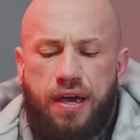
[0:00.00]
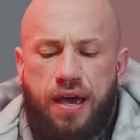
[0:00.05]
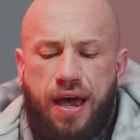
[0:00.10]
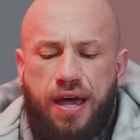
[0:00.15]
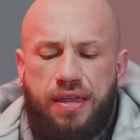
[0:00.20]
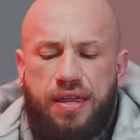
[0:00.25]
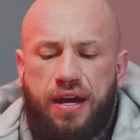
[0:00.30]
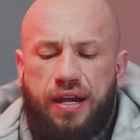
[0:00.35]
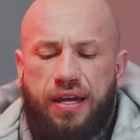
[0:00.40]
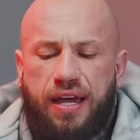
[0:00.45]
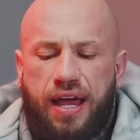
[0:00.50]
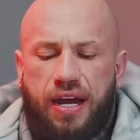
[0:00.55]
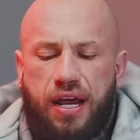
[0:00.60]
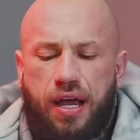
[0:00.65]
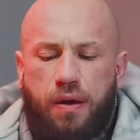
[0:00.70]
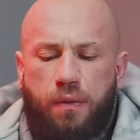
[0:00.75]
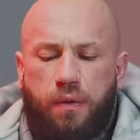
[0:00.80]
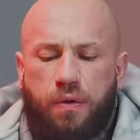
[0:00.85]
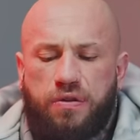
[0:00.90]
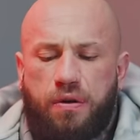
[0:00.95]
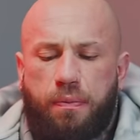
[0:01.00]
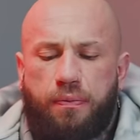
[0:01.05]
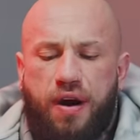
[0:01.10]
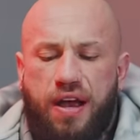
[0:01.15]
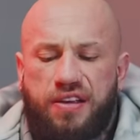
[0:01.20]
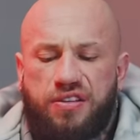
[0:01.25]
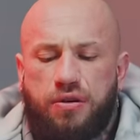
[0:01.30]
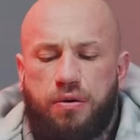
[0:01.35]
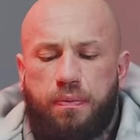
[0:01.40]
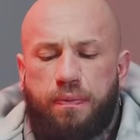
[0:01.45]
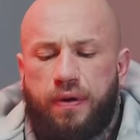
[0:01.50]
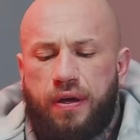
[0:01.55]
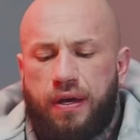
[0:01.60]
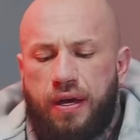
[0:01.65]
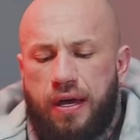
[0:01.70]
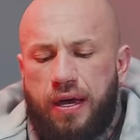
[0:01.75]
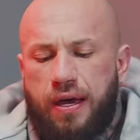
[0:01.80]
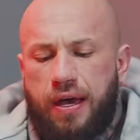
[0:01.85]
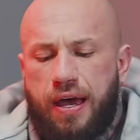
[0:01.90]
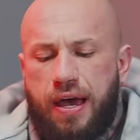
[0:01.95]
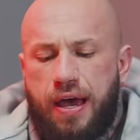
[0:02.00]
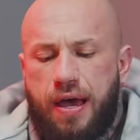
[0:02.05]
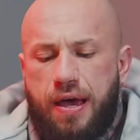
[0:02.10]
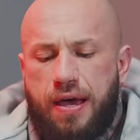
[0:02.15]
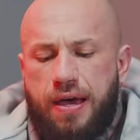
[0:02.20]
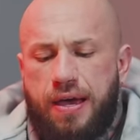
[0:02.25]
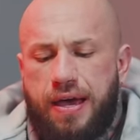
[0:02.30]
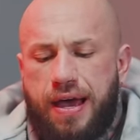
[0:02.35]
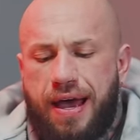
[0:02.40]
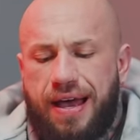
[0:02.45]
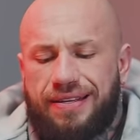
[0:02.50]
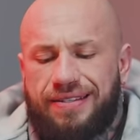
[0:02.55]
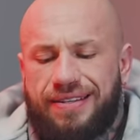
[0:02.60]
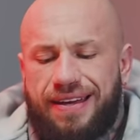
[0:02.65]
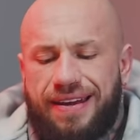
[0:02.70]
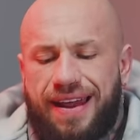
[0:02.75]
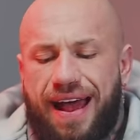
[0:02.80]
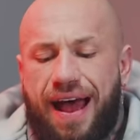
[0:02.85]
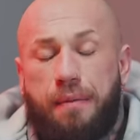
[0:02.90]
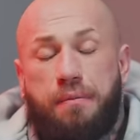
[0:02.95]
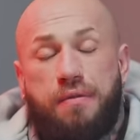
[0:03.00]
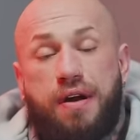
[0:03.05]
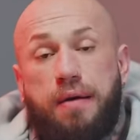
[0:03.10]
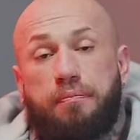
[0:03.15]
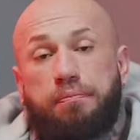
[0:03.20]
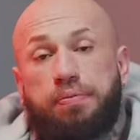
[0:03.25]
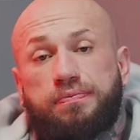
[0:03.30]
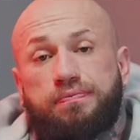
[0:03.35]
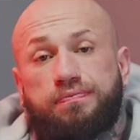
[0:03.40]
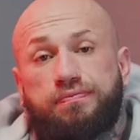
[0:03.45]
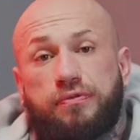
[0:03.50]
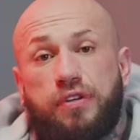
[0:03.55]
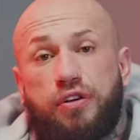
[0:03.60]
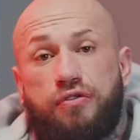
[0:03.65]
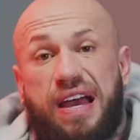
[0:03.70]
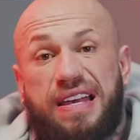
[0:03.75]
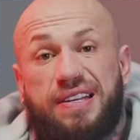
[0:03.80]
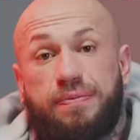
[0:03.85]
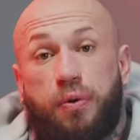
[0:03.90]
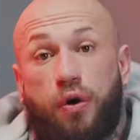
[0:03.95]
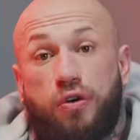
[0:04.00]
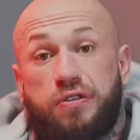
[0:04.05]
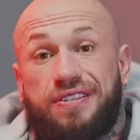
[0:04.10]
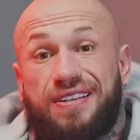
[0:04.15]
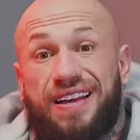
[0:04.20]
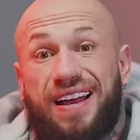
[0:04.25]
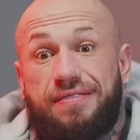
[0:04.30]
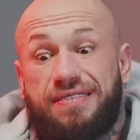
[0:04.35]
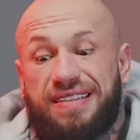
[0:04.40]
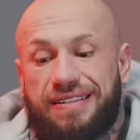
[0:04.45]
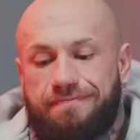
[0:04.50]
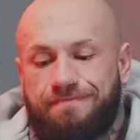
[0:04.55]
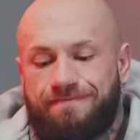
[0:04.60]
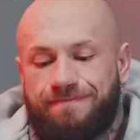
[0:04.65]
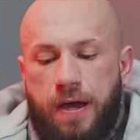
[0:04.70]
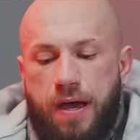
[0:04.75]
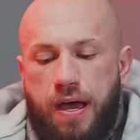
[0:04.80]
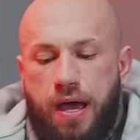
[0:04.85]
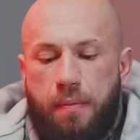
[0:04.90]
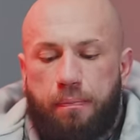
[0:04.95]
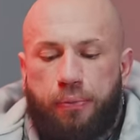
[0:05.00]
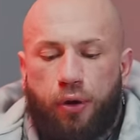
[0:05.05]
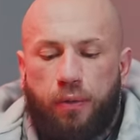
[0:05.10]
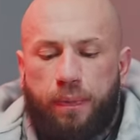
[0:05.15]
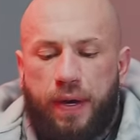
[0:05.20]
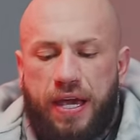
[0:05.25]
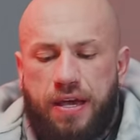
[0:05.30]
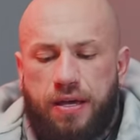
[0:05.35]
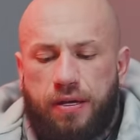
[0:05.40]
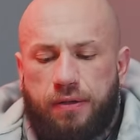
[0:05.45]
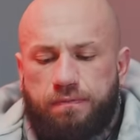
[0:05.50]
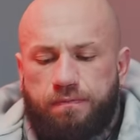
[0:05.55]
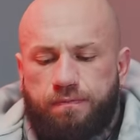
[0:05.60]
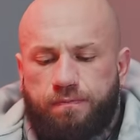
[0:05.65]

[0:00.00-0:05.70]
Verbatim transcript: And then again, it was a press up uh, as an AMRAP rest pause set. Uh, pull B,